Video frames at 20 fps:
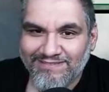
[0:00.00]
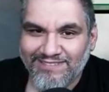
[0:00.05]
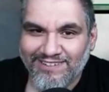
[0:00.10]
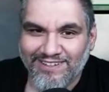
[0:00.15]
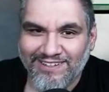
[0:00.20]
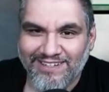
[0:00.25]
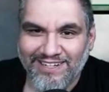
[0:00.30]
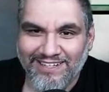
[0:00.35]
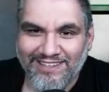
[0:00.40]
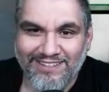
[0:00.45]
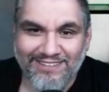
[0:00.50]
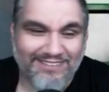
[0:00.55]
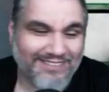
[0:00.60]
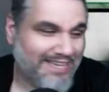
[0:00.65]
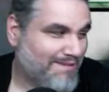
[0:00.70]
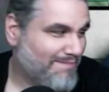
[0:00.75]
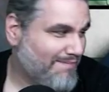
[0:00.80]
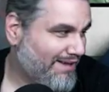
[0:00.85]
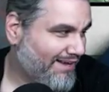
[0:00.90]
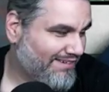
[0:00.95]
Look, Nick does
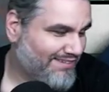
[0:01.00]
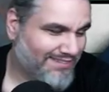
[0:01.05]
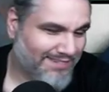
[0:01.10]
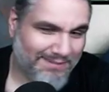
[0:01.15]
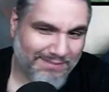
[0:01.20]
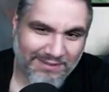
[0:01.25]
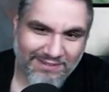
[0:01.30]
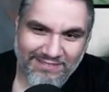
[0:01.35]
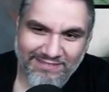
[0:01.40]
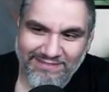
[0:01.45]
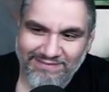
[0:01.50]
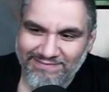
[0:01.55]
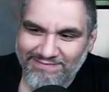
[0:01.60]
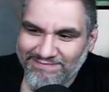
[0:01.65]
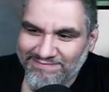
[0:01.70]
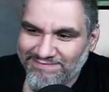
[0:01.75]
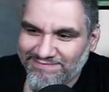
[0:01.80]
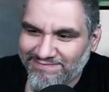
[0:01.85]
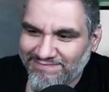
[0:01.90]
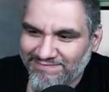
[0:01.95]
came back, stupid.
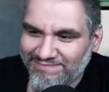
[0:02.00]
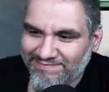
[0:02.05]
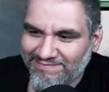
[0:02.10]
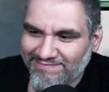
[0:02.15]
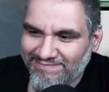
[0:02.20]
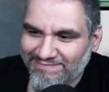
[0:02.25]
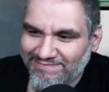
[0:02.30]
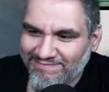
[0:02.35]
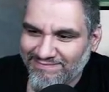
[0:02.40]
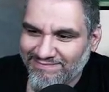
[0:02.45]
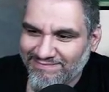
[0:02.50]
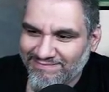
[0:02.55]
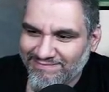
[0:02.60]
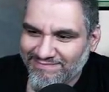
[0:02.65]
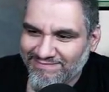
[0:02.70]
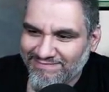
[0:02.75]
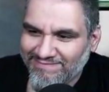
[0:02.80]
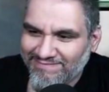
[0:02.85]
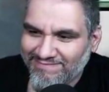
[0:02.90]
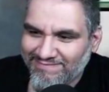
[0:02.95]
I don't. That's
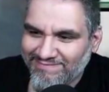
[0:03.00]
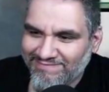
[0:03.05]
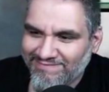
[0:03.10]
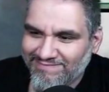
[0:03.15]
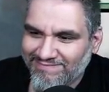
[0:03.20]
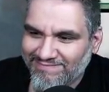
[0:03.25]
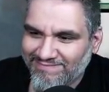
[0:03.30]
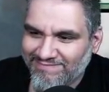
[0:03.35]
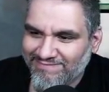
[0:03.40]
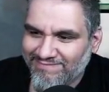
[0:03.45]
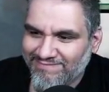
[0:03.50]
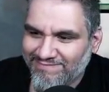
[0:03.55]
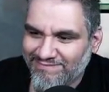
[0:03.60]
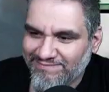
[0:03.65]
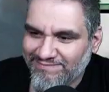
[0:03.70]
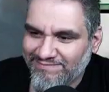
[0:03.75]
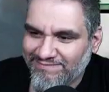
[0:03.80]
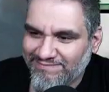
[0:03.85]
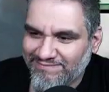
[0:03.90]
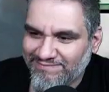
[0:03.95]
terrible. I don't like
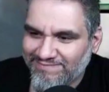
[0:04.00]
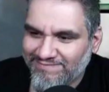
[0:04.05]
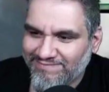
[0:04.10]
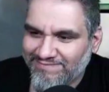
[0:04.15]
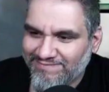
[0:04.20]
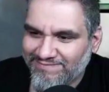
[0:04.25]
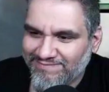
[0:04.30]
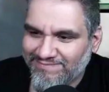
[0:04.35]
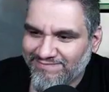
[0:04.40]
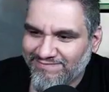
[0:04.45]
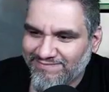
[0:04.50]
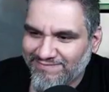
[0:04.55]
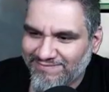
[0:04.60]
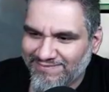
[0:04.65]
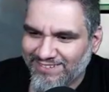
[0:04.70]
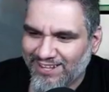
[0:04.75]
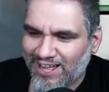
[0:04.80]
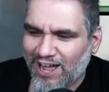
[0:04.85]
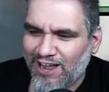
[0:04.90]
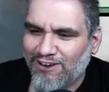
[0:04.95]
that land at all.
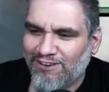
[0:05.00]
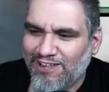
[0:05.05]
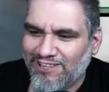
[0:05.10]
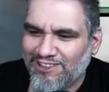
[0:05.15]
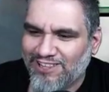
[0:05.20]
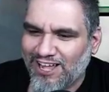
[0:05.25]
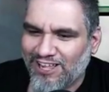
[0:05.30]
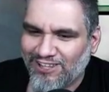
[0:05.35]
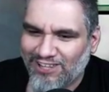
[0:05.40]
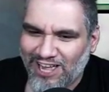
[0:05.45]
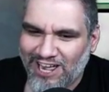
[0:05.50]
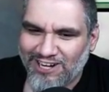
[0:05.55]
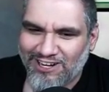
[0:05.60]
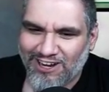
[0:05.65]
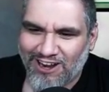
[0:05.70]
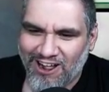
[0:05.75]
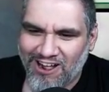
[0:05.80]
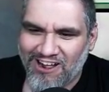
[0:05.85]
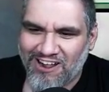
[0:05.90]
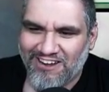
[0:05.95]
I don't like that land
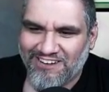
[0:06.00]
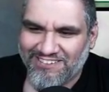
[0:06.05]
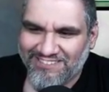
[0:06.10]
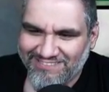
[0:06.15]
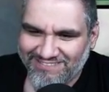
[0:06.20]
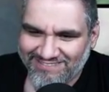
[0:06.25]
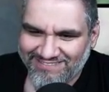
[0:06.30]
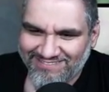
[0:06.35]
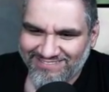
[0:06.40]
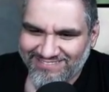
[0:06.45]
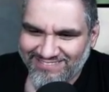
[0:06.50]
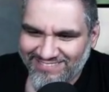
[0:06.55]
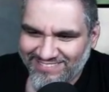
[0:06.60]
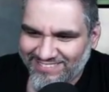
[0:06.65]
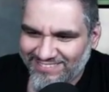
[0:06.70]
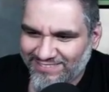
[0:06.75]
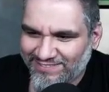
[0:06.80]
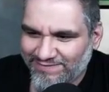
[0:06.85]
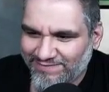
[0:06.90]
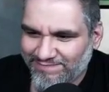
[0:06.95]
at all. It's terrible,
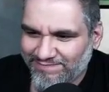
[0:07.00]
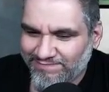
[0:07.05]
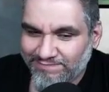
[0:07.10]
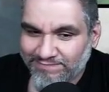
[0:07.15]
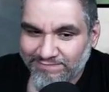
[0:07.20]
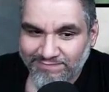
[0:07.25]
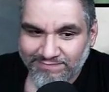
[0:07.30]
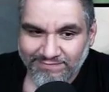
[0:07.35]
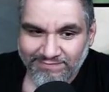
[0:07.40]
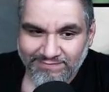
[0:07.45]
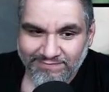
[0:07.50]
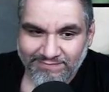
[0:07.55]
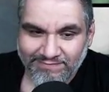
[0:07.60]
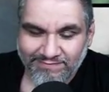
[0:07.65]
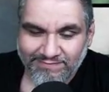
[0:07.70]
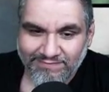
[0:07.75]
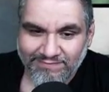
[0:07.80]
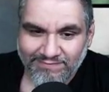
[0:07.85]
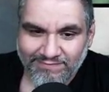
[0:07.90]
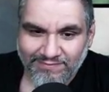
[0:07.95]
and it it's not good.
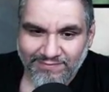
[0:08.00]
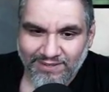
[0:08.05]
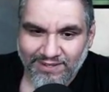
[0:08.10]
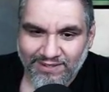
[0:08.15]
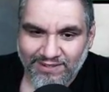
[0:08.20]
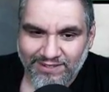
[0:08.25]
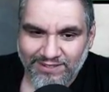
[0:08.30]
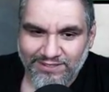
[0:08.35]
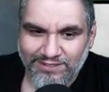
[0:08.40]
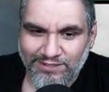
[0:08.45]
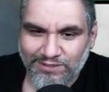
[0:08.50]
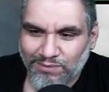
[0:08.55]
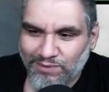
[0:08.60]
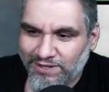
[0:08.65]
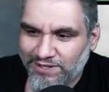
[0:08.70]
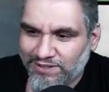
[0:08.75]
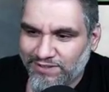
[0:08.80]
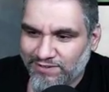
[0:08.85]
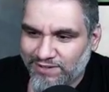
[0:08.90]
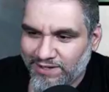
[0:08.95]
This is
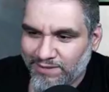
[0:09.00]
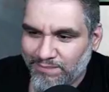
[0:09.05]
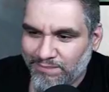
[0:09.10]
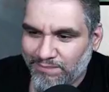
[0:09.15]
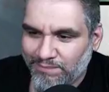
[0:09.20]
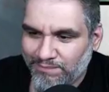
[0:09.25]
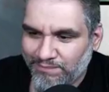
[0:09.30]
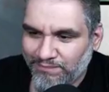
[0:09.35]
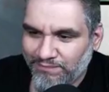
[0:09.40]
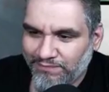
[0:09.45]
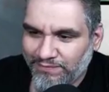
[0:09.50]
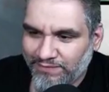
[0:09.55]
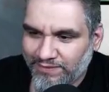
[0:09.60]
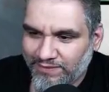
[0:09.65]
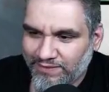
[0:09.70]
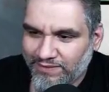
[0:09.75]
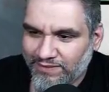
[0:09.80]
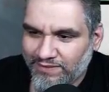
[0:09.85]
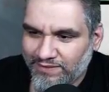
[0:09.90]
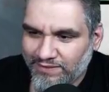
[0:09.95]
23. In any format,
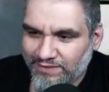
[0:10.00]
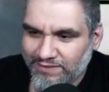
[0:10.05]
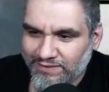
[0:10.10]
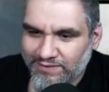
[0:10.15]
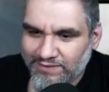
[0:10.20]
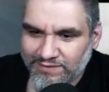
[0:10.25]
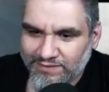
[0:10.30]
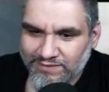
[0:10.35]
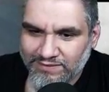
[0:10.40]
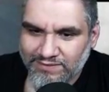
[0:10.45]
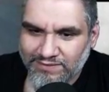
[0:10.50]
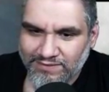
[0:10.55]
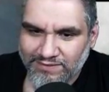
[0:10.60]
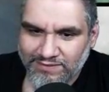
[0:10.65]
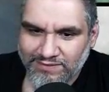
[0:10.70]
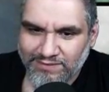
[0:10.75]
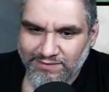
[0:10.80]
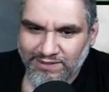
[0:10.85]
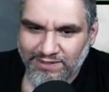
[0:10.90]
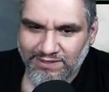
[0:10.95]
no matter what.
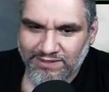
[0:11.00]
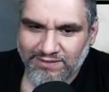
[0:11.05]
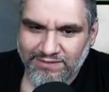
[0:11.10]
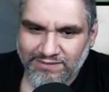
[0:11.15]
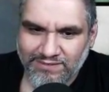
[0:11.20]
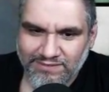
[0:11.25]
What?